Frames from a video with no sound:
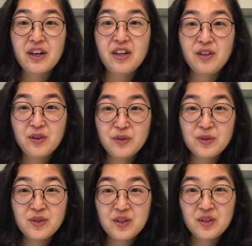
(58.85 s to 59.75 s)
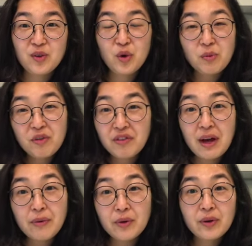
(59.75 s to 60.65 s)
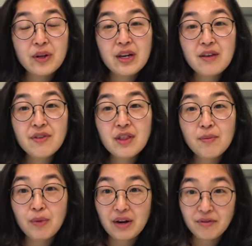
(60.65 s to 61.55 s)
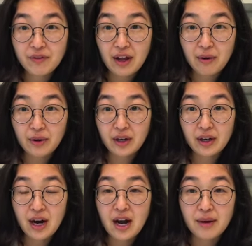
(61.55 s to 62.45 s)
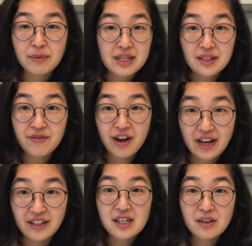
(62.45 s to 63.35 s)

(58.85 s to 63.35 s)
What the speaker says: use normal flour, or even the bread flour is fine.